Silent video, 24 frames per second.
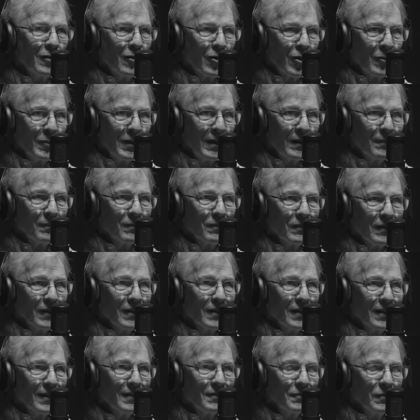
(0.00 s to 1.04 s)
Army.
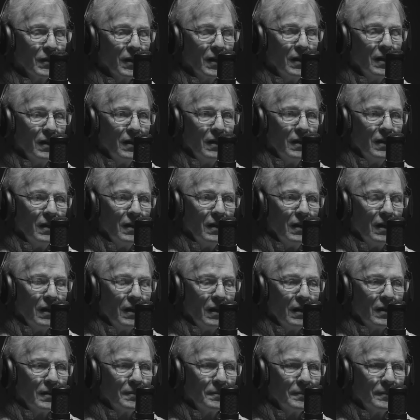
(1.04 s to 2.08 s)

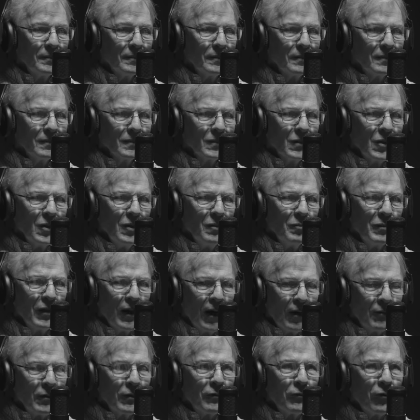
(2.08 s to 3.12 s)
But
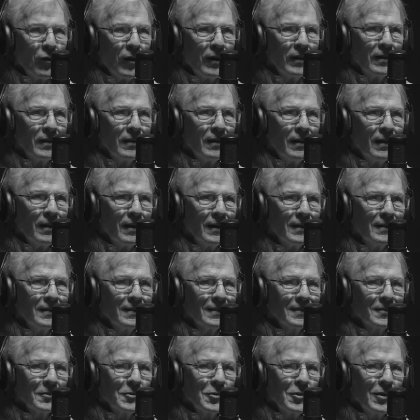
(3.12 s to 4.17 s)
every Friday night,
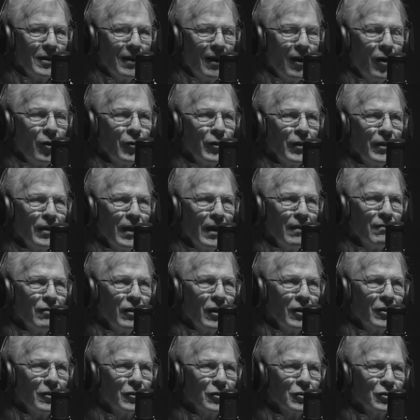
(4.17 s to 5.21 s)
all the
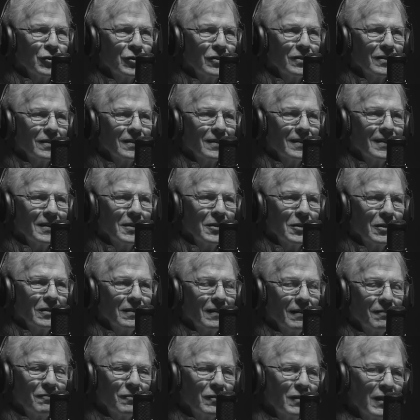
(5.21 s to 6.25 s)
aviators,
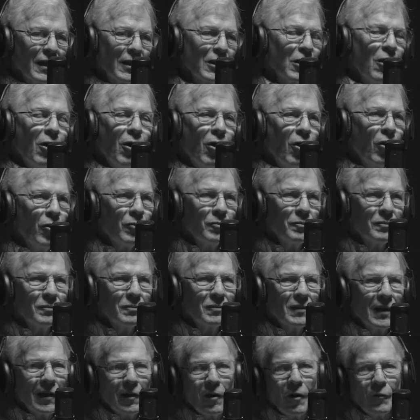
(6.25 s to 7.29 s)
they'd go home,
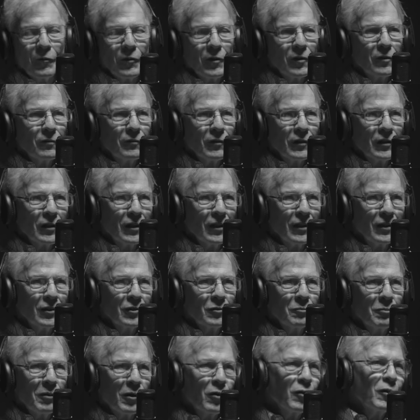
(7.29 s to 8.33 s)
take off their
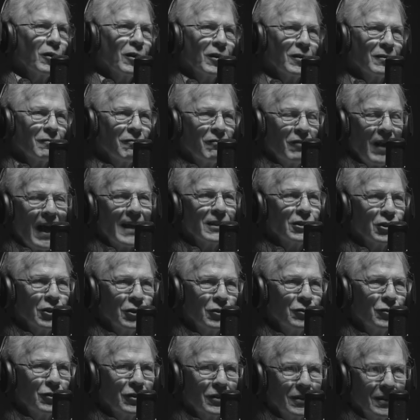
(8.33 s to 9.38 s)
fatigues, put on their flight
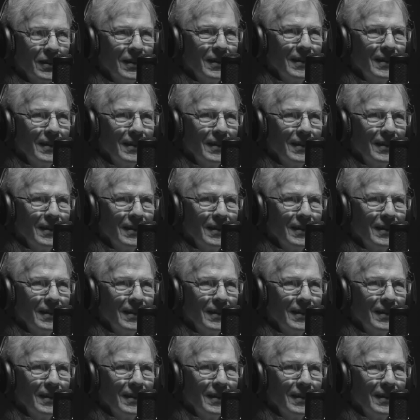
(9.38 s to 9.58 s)
suits,